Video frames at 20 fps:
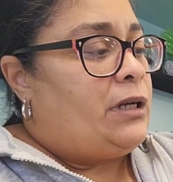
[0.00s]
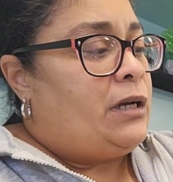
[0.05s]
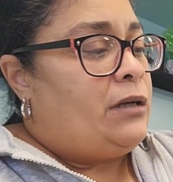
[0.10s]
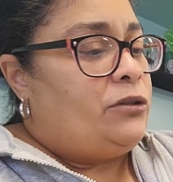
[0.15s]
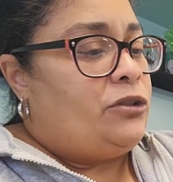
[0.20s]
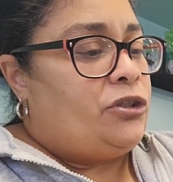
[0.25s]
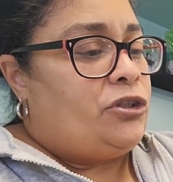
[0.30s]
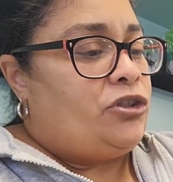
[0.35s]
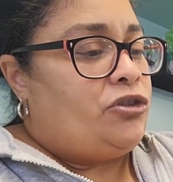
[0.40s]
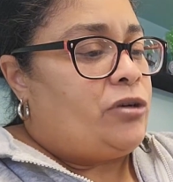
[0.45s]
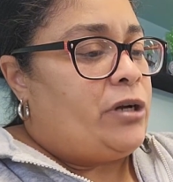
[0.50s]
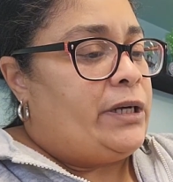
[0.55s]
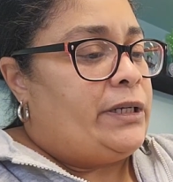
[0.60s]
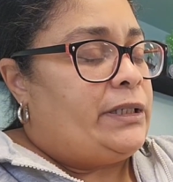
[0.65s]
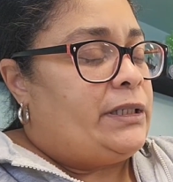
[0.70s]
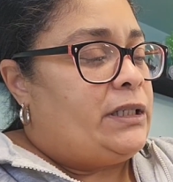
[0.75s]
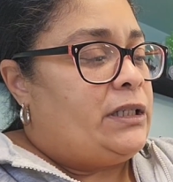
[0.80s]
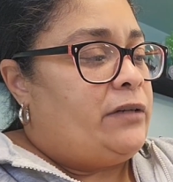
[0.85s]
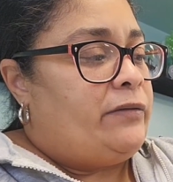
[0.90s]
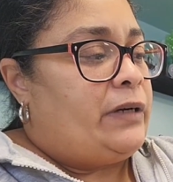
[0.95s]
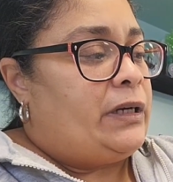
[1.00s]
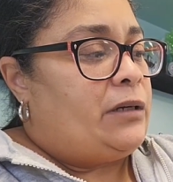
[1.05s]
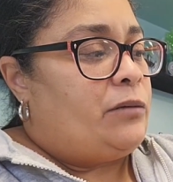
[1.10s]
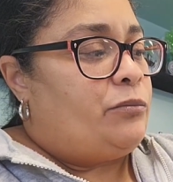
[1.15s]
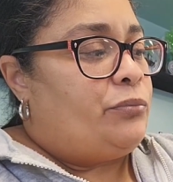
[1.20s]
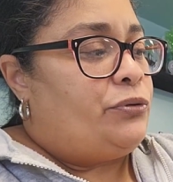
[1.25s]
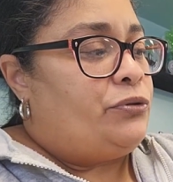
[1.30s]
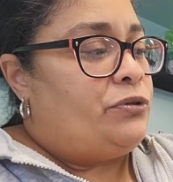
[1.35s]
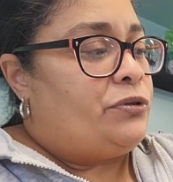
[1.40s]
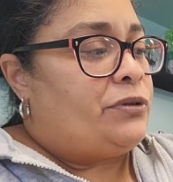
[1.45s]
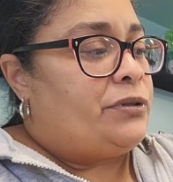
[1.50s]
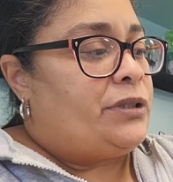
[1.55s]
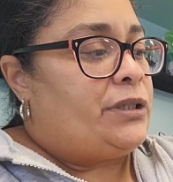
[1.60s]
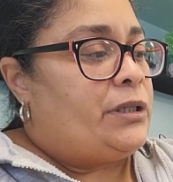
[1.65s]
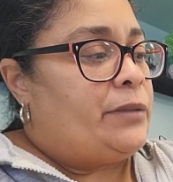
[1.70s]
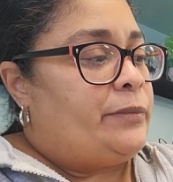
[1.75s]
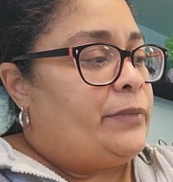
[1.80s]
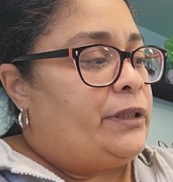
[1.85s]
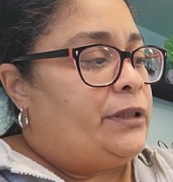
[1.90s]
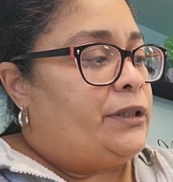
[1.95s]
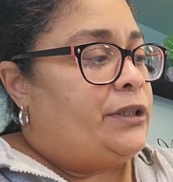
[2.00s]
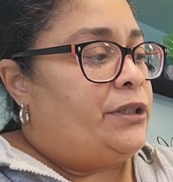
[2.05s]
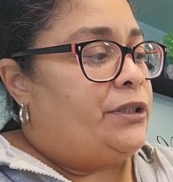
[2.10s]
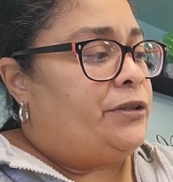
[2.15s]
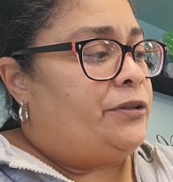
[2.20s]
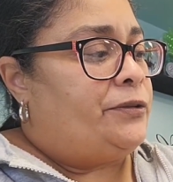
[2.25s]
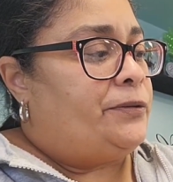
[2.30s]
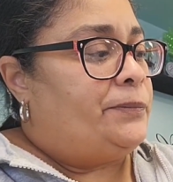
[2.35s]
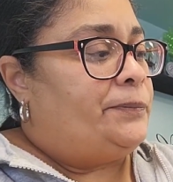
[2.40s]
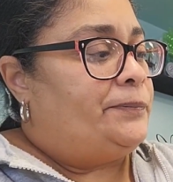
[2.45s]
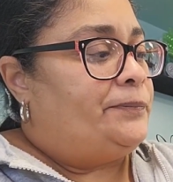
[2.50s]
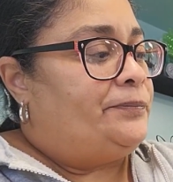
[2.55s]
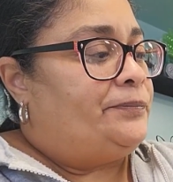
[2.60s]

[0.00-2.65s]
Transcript: I'll just try and see if I can pour some in here.